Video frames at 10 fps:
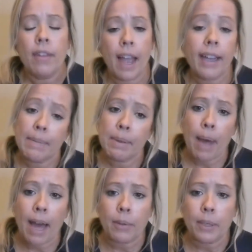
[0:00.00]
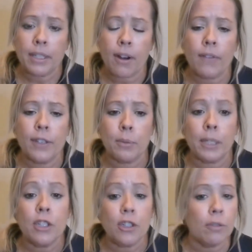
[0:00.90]
the Academic Pathways Office,
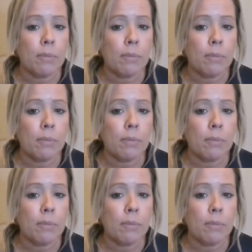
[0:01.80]
we do